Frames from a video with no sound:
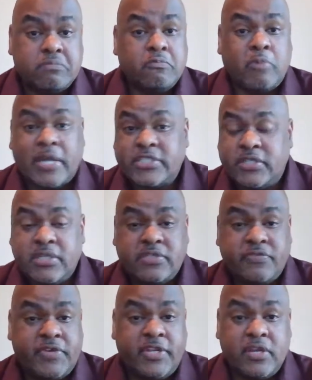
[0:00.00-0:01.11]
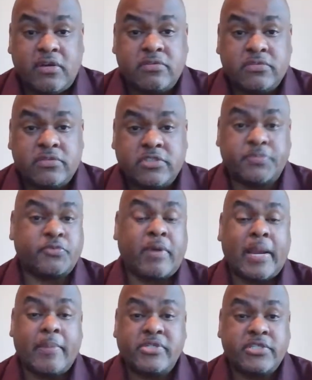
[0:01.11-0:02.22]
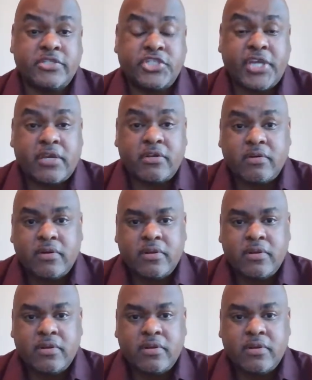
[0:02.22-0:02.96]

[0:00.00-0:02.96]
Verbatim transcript: watching this video, subscribing to the channel?